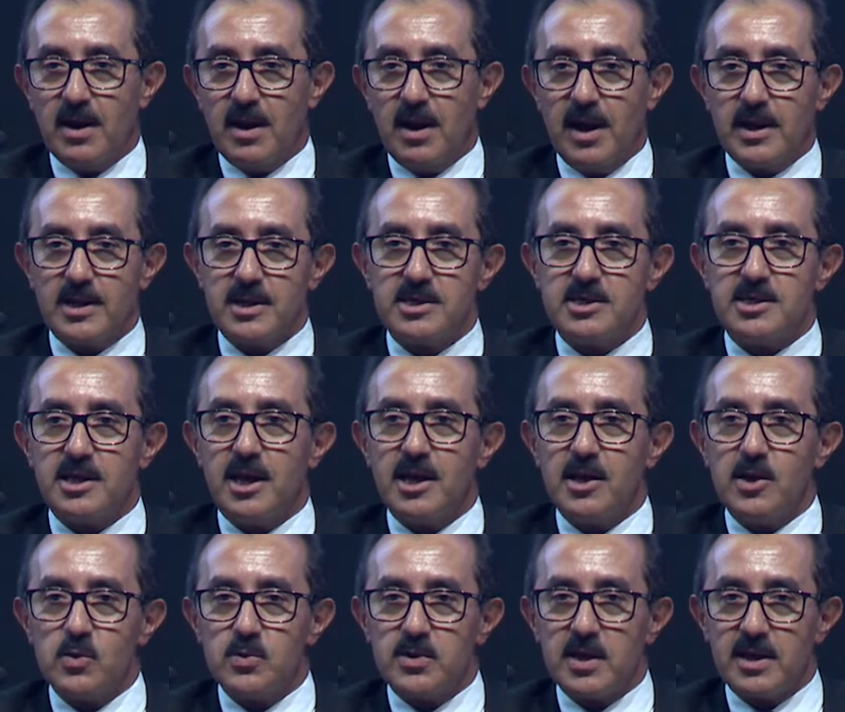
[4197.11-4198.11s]
I can tell
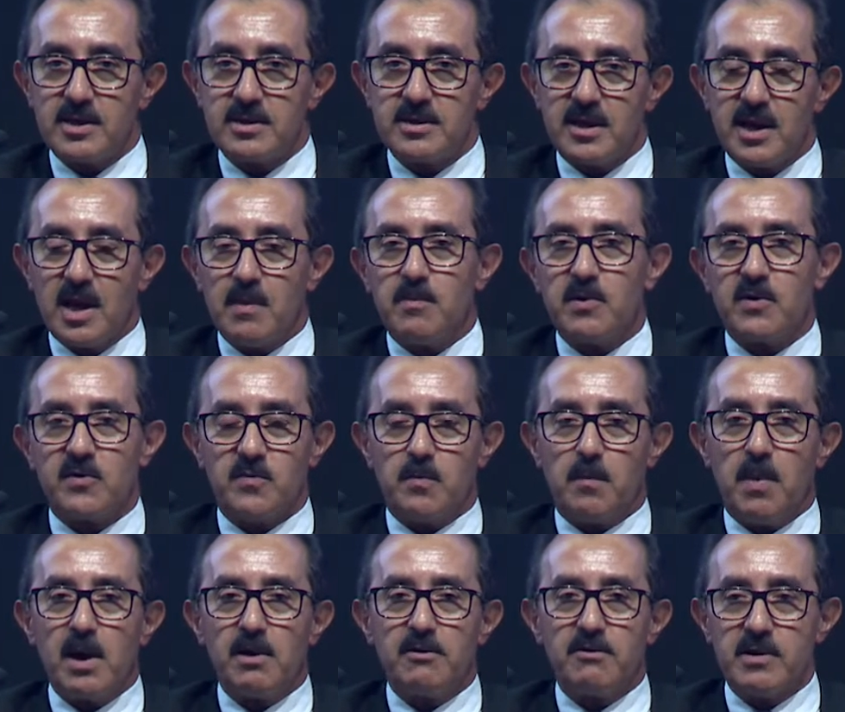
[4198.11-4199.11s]
you that the number of
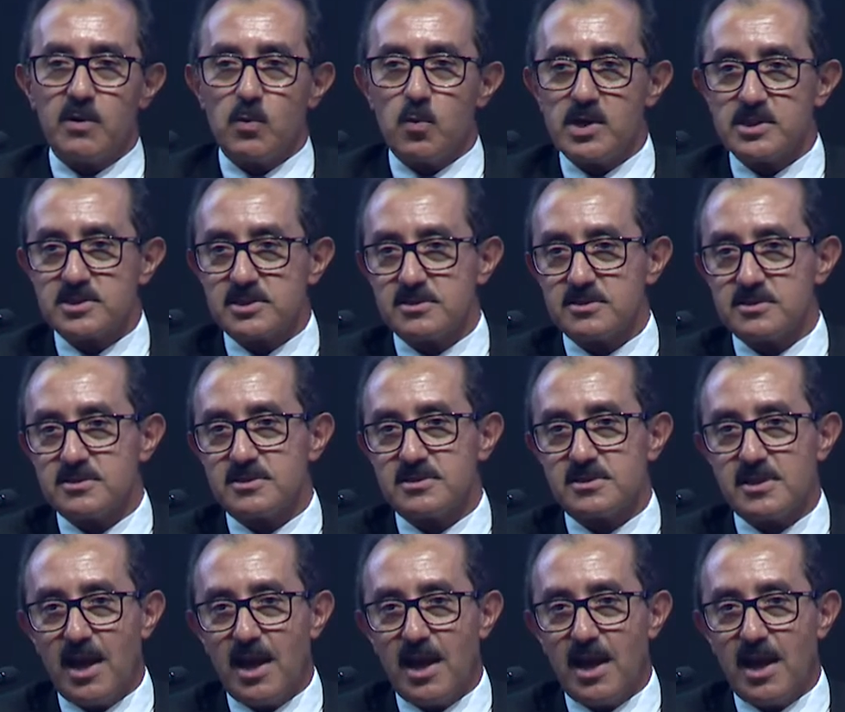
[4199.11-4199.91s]
bunkering vessels